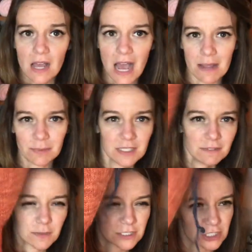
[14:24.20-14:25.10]
I
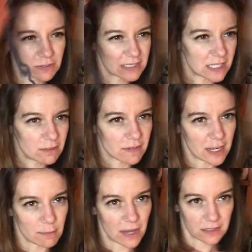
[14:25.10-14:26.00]
believe when she was in
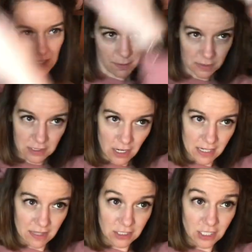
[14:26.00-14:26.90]
Rhinebeck, Emma's
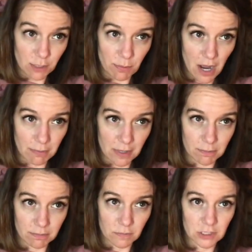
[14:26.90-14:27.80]
Yarn, I think she had a pop-up
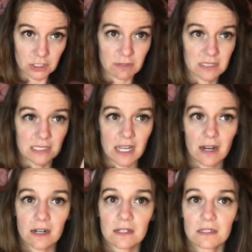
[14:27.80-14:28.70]
when she was
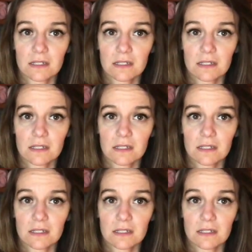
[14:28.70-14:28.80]
there.